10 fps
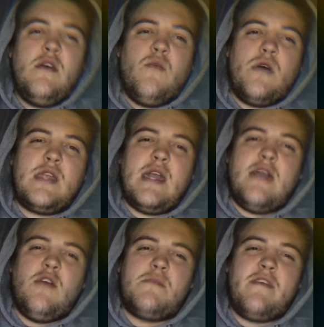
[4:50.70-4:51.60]
One day I
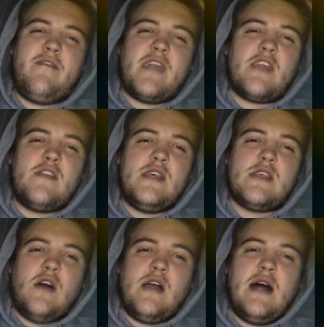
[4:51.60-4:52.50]
hope to figure
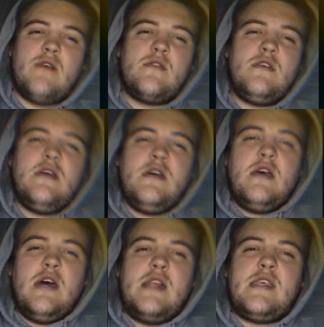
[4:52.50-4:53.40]
this all out.
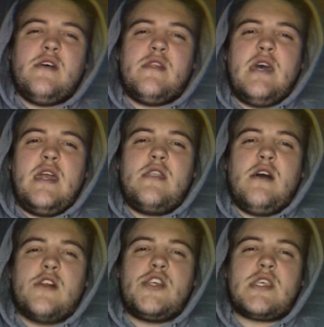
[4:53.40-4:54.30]
Until then,
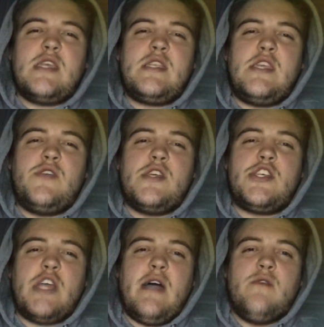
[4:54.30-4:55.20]
I'll just continue to
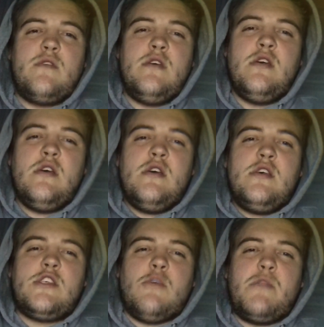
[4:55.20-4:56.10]
shout.
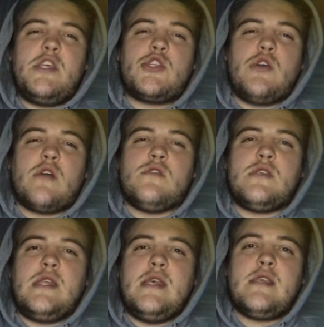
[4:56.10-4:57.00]
So many
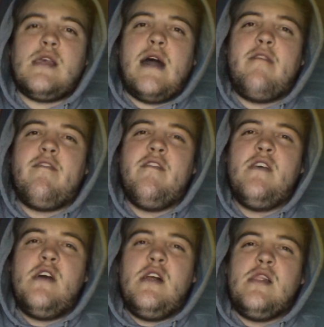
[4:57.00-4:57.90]
struggles in this life.
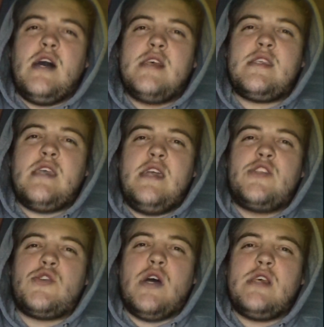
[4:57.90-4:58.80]
Lust
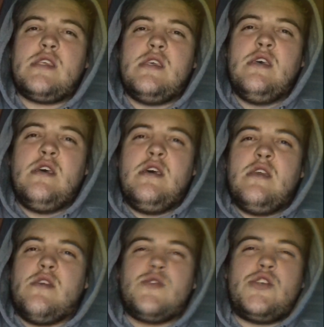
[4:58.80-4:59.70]
and trust,
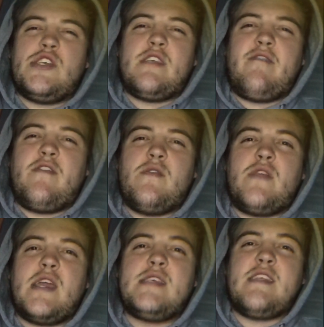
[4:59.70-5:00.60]
Those are just a few
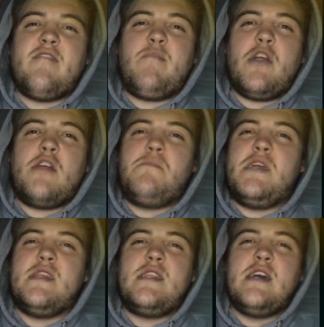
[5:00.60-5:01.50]
things that have buried
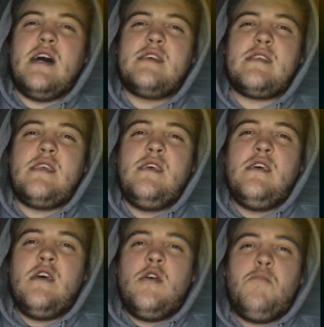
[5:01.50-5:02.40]
me in the dust.
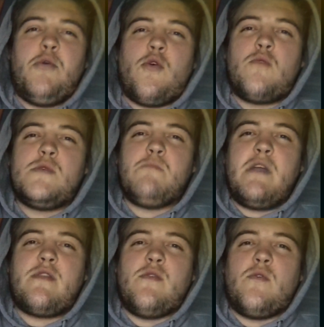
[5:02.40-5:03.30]
Porn was my
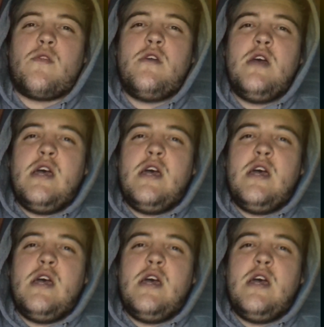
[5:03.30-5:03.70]
thorn.